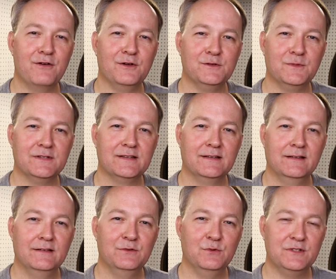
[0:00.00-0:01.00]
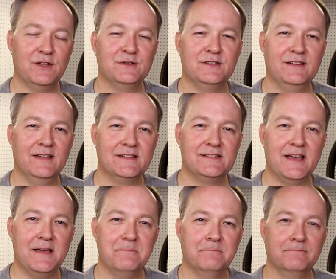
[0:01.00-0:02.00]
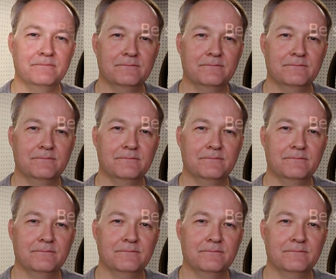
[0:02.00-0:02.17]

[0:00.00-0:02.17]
Christmas. We'll talk to you next time.